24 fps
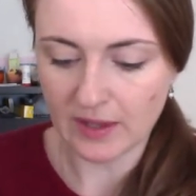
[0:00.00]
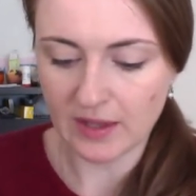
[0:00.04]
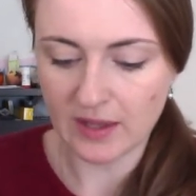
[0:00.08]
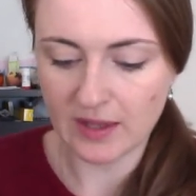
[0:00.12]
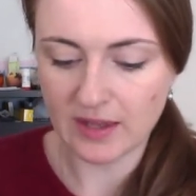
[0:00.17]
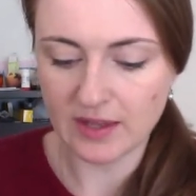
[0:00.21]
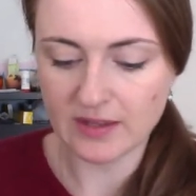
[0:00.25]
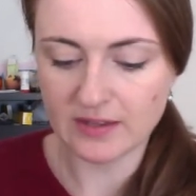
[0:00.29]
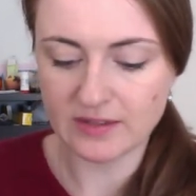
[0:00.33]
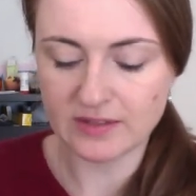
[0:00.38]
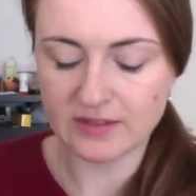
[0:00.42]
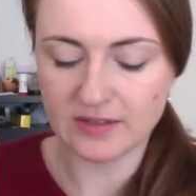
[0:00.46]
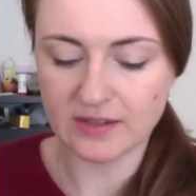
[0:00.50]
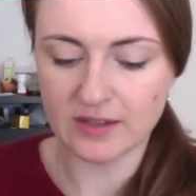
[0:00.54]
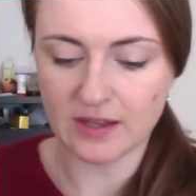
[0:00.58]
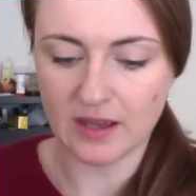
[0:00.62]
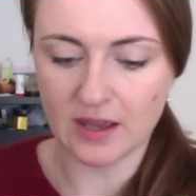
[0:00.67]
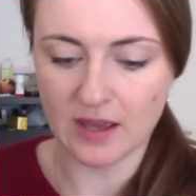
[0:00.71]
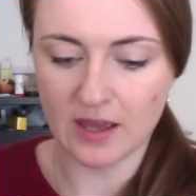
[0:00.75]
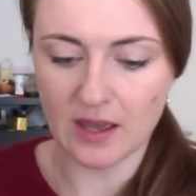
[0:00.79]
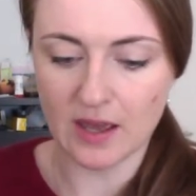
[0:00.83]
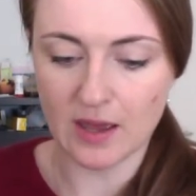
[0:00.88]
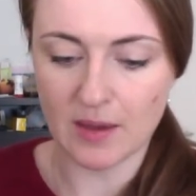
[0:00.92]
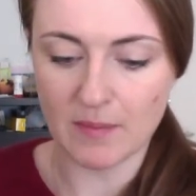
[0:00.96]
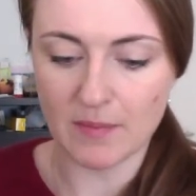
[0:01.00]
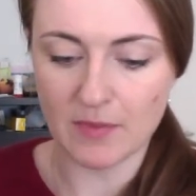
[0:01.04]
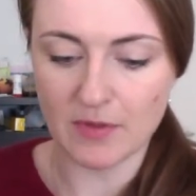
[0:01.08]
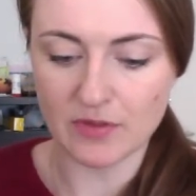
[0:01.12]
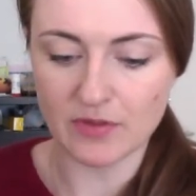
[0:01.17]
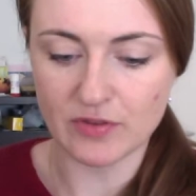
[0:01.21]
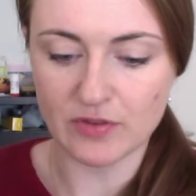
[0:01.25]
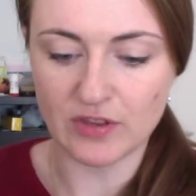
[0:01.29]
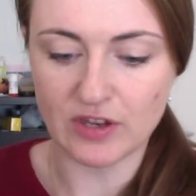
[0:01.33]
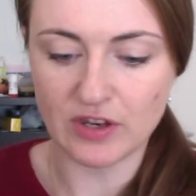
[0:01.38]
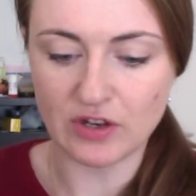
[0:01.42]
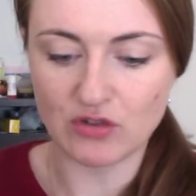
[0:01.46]
is
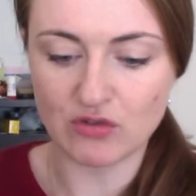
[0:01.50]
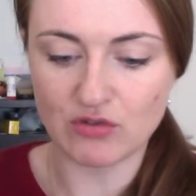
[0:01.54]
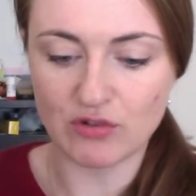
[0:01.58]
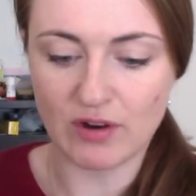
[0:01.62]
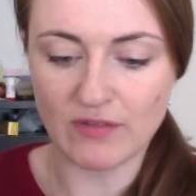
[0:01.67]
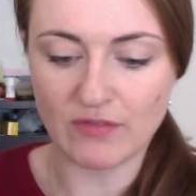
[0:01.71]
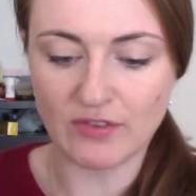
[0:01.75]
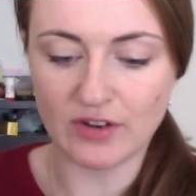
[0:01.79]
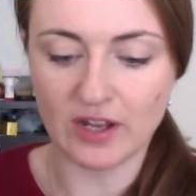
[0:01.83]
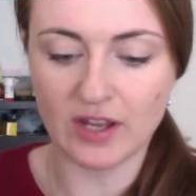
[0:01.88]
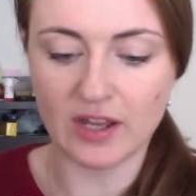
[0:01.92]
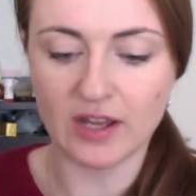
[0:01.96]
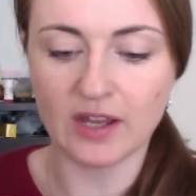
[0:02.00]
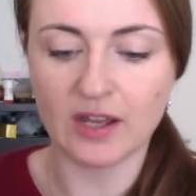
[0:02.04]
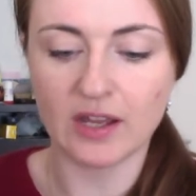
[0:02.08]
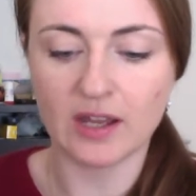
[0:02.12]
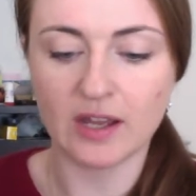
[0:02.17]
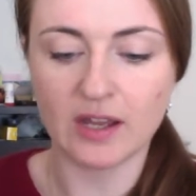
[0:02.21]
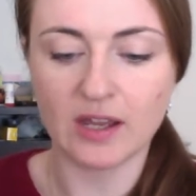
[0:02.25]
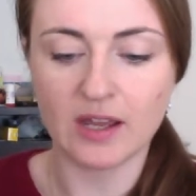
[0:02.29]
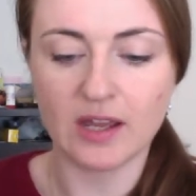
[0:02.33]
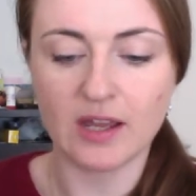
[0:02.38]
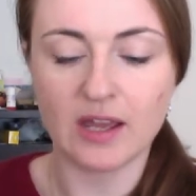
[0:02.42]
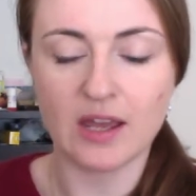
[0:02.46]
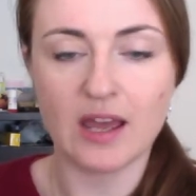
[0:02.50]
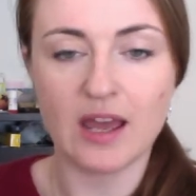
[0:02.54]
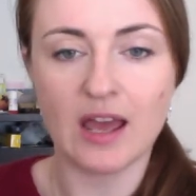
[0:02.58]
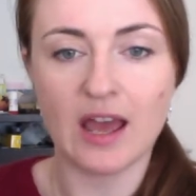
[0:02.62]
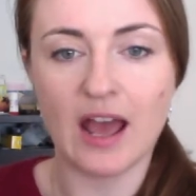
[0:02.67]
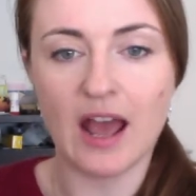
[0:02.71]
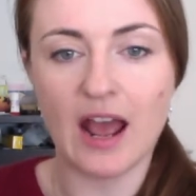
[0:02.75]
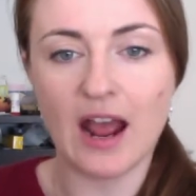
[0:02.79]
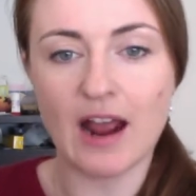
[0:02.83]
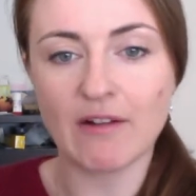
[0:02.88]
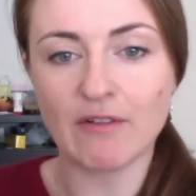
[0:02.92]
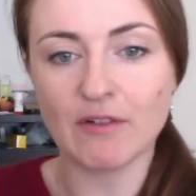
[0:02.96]
the Traveller
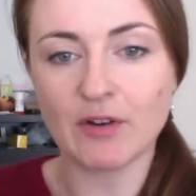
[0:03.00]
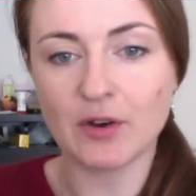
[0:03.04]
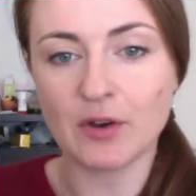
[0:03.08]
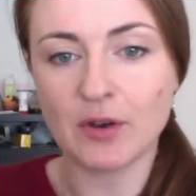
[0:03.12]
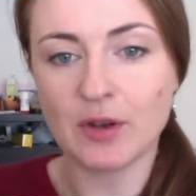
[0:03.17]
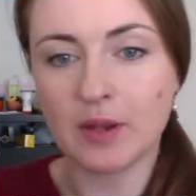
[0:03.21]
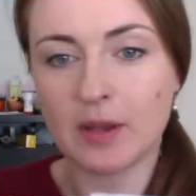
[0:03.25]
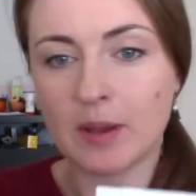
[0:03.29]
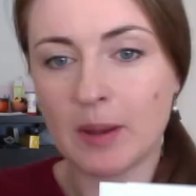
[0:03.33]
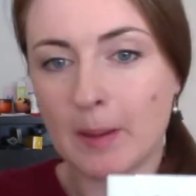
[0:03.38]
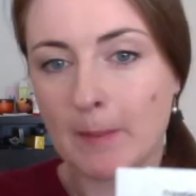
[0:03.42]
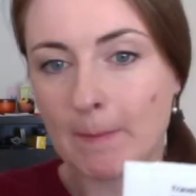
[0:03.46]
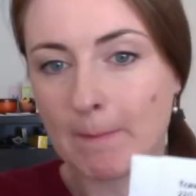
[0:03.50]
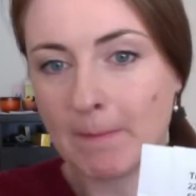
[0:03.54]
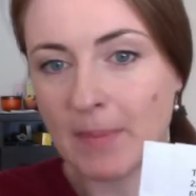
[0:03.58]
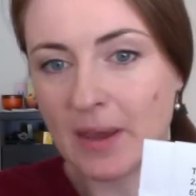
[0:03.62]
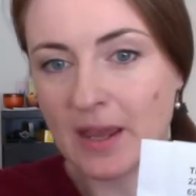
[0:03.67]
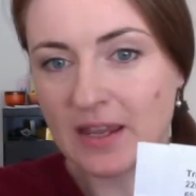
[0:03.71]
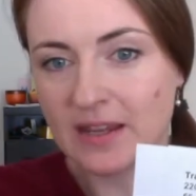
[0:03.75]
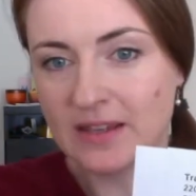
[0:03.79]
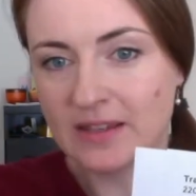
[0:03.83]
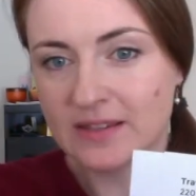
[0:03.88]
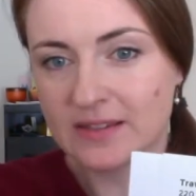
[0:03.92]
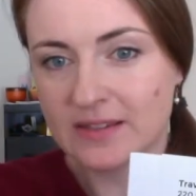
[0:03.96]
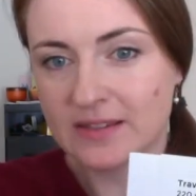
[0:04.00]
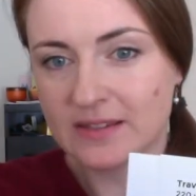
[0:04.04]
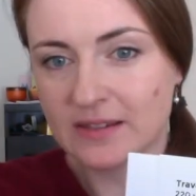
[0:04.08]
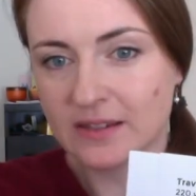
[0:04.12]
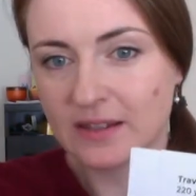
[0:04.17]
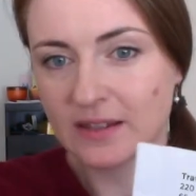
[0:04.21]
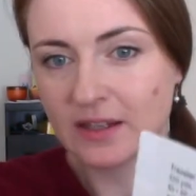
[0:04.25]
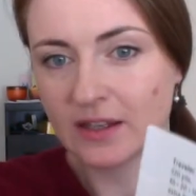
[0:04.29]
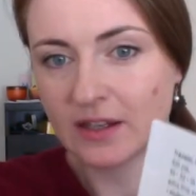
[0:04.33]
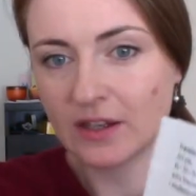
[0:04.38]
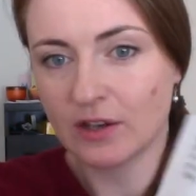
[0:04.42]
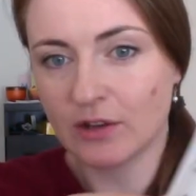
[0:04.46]
Aran
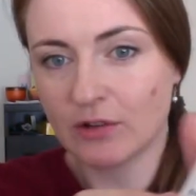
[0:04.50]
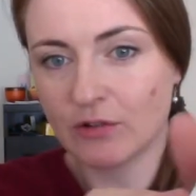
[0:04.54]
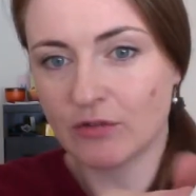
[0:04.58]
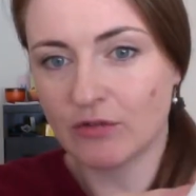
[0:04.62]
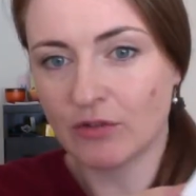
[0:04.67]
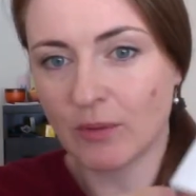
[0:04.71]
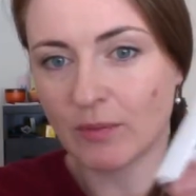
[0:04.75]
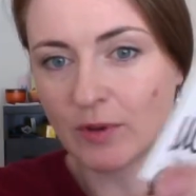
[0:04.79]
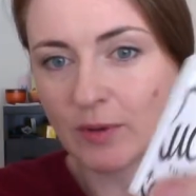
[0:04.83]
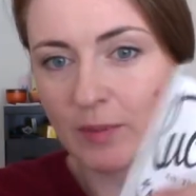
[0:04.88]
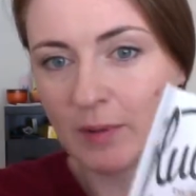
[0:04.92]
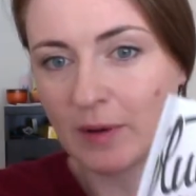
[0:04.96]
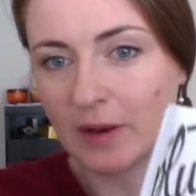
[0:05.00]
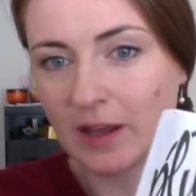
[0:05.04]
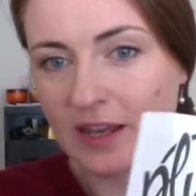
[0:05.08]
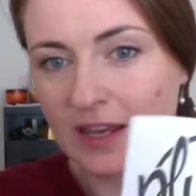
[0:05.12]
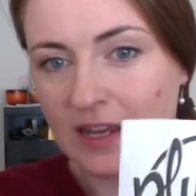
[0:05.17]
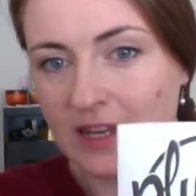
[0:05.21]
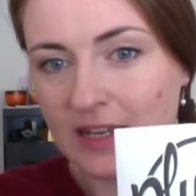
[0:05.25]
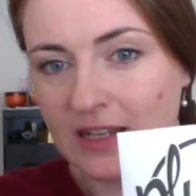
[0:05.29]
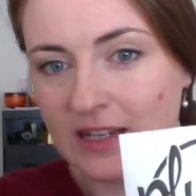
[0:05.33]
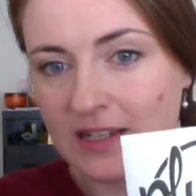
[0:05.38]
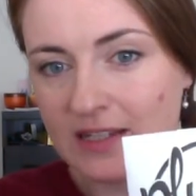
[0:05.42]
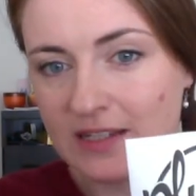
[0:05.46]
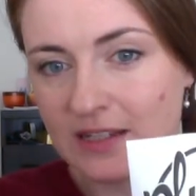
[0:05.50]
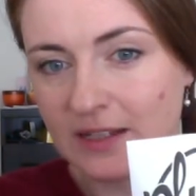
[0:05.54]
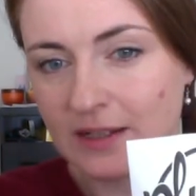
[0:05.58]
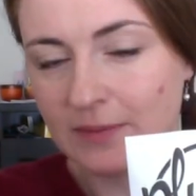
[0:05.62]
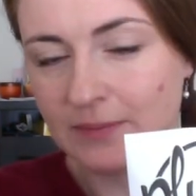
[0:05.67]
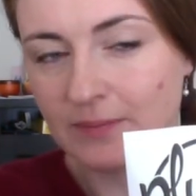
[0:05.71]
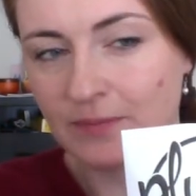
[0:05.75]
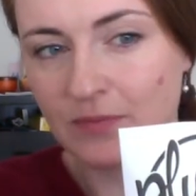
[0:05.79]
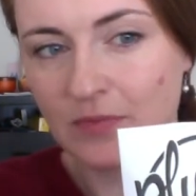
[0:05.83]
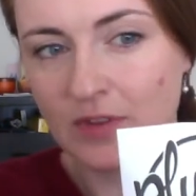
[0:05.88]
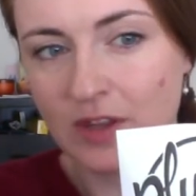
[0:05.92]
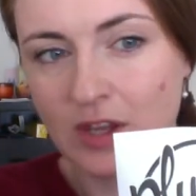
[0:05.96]
base from the Plucky Knitter,
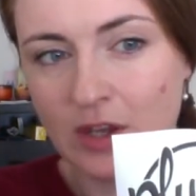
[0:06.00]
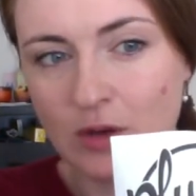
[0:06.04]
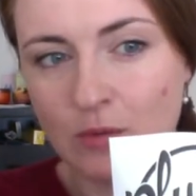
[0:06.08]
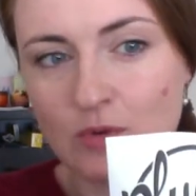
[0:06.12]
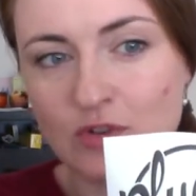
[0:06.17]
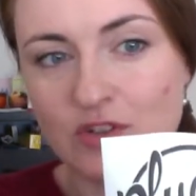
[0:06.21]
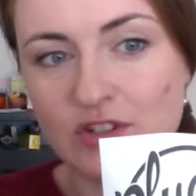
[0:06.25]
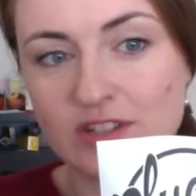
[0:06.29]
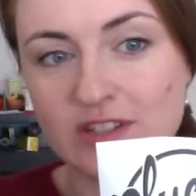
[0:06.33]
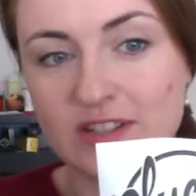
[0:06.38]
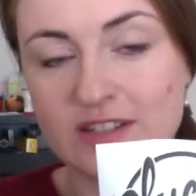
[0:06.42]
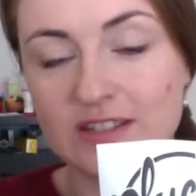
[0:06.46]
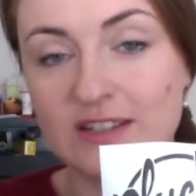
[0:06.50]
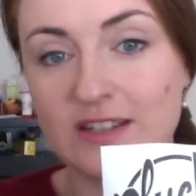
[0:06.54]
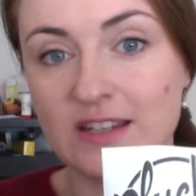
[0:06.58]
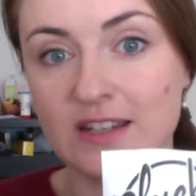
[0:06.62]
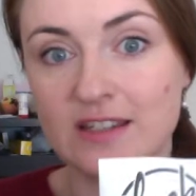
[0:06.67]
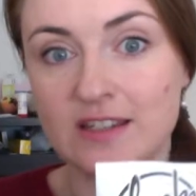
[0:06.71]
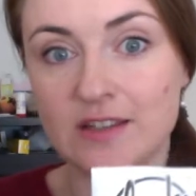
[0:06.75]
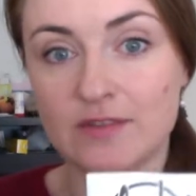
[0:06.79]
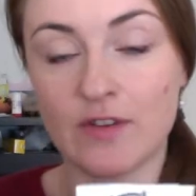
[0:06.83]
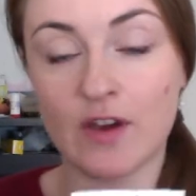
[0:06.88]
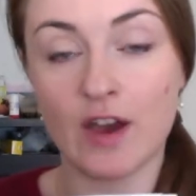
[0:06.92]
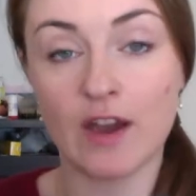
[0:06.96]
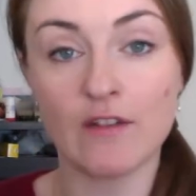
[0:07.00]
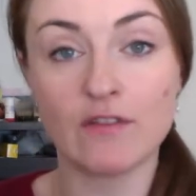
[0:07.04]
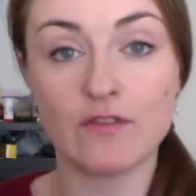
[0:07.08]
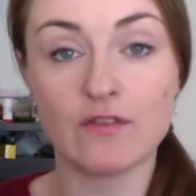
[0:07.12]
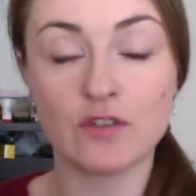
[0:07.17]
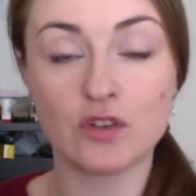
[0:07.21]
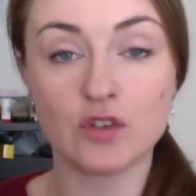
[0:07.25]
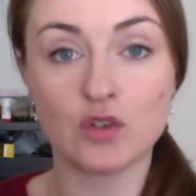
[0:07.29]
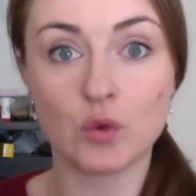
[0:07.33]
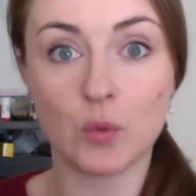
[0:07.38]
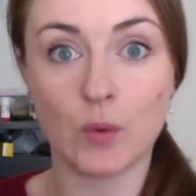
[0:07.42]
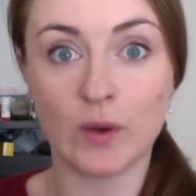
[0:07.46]
which is a
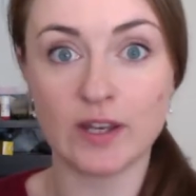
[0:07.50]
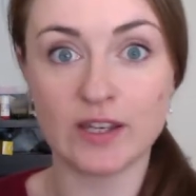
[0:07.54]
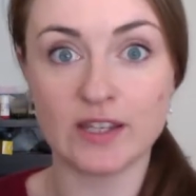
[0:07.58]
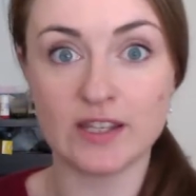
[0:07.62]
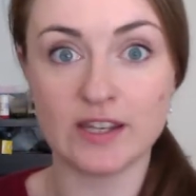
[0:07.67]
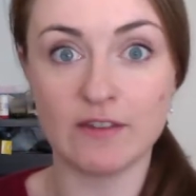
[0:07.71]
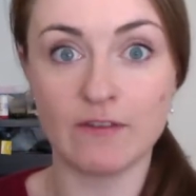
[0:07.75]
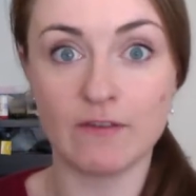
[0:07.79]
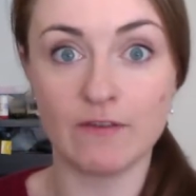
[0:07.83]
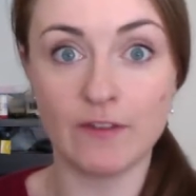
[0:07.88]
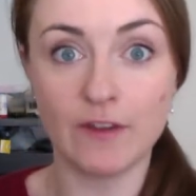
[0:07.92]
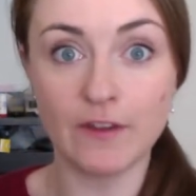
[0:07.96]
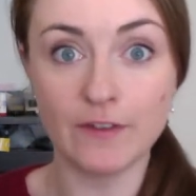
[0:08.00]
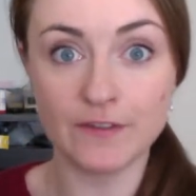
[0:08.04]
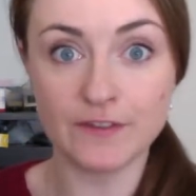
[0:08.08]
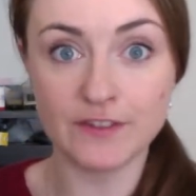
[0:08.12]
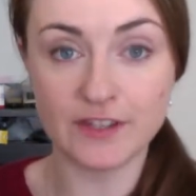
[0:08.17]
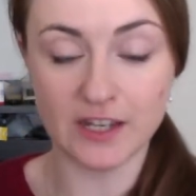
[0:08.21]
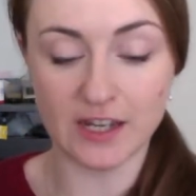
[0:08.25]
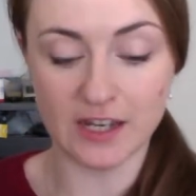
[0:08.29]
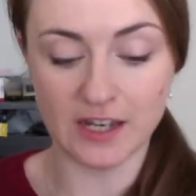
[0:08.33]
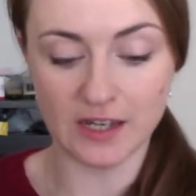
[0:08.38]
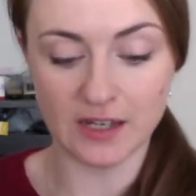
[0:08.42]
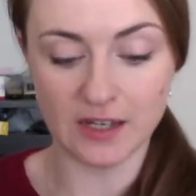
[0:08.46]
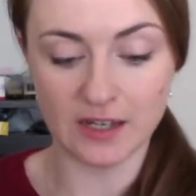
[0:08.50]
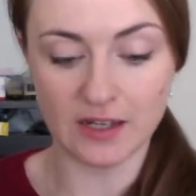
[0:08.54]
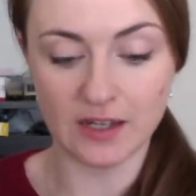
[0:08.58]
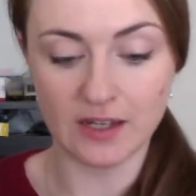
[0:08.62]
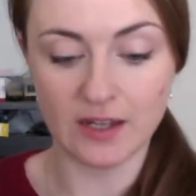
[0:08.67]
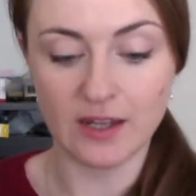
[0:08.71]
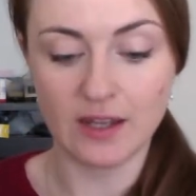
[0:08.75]
65-20-15